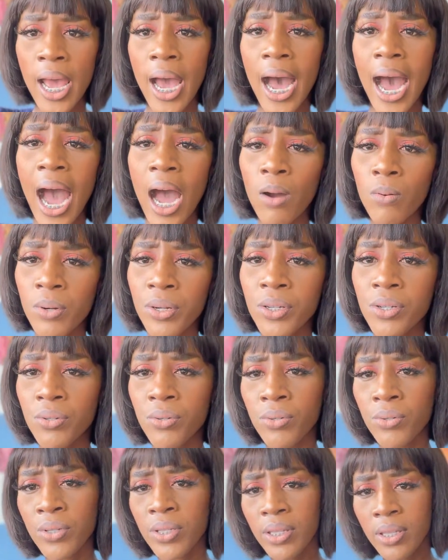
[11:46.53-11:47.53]
I would
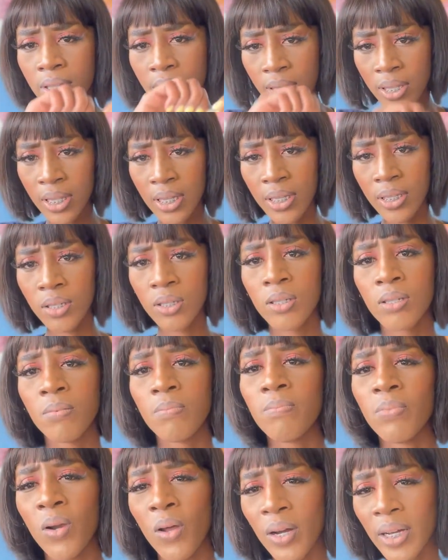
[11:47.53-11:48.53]
use this
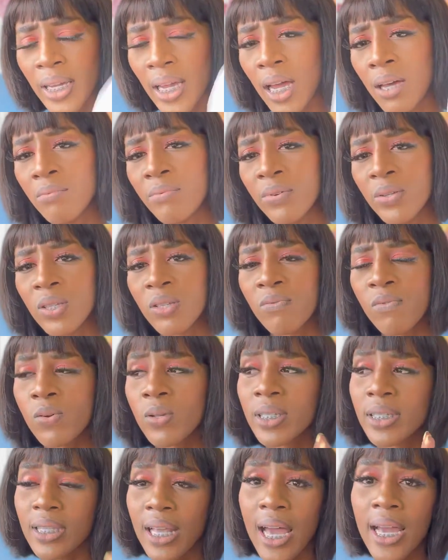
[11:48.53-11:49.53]
block canvas for
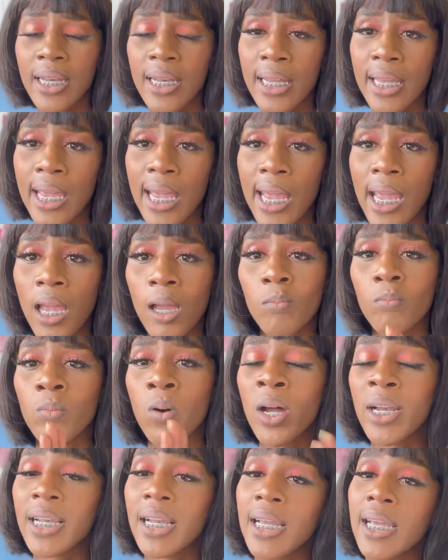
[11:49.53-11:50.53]
styling hair,
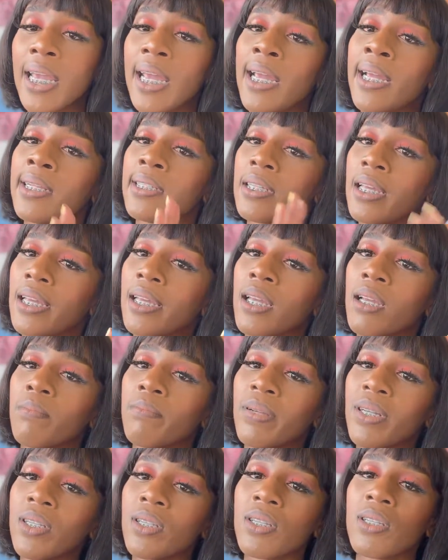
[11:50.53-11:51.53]
modeling hair, taking
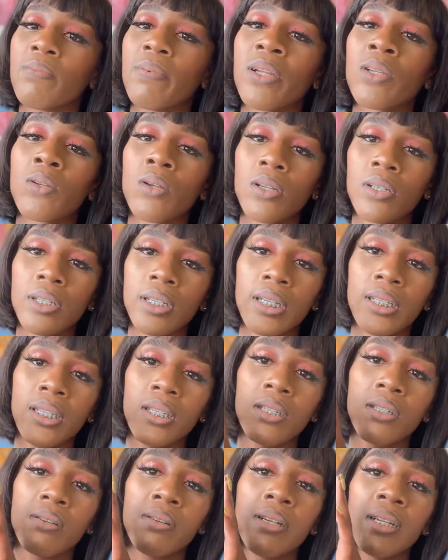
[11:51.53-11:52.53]
pictures, but not
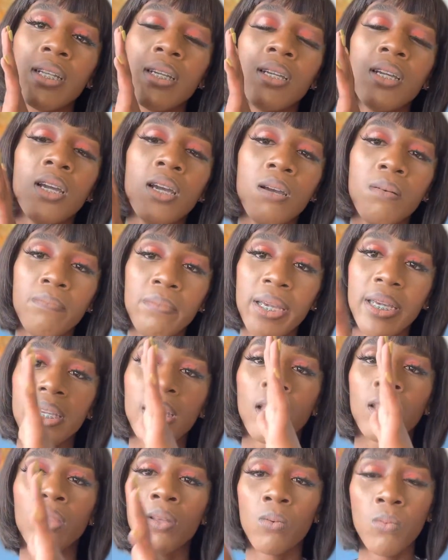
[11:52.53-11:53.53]
necessarily
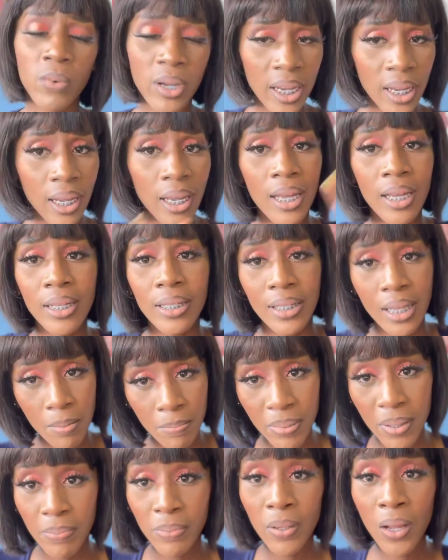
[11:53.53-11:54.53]
making the wig. Some
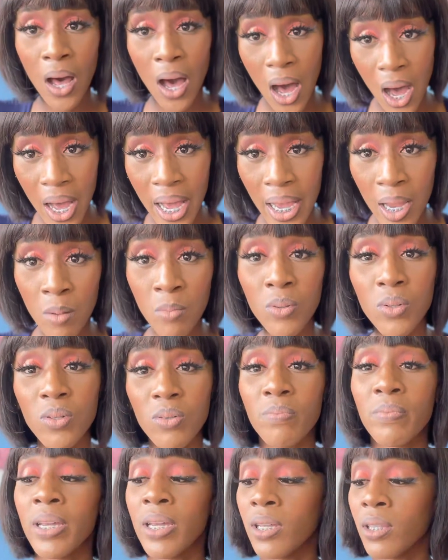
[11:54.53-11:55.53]
people are able to
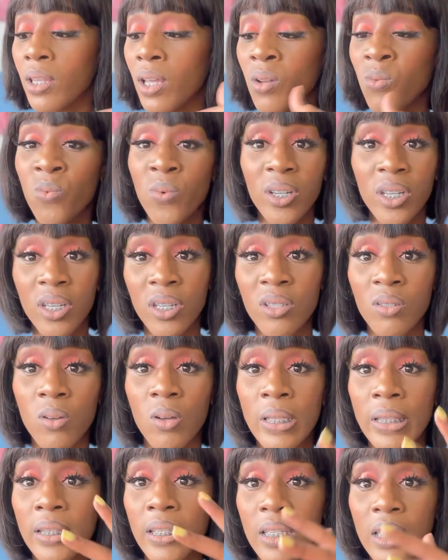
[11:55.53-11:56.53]
make their wigs
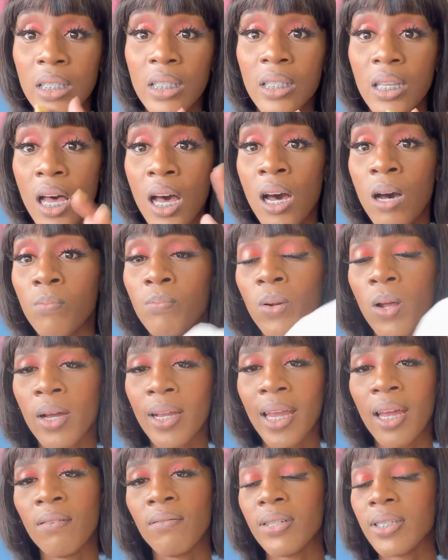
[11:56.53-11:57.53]
on this block
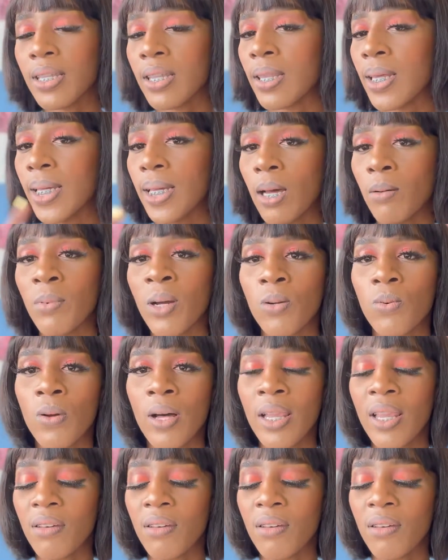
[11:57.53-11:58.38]
canvas and they come out well.